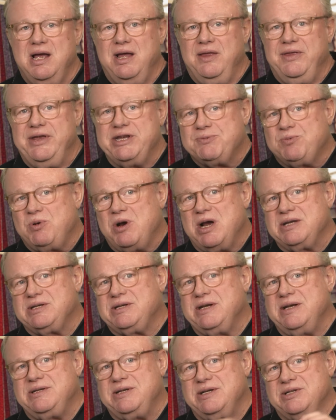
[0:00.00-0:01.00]
This
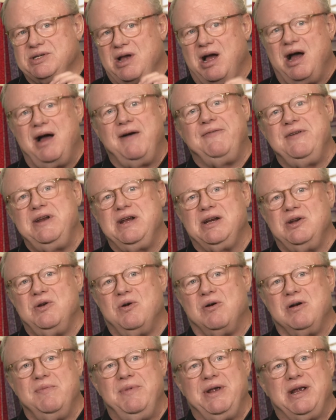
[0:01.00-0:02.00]
process is often
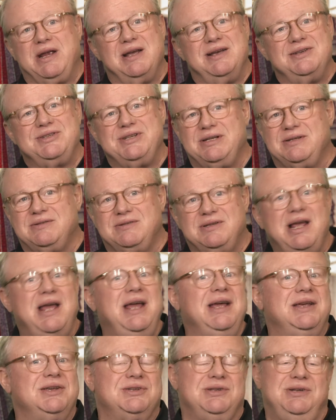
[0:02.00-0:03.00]
ignored because it
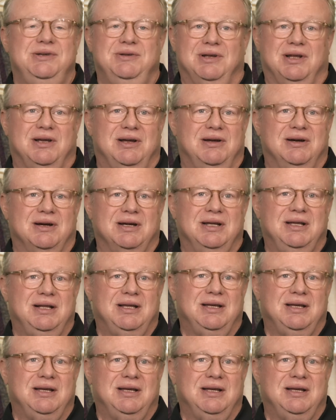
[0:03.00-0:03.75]
takes too long.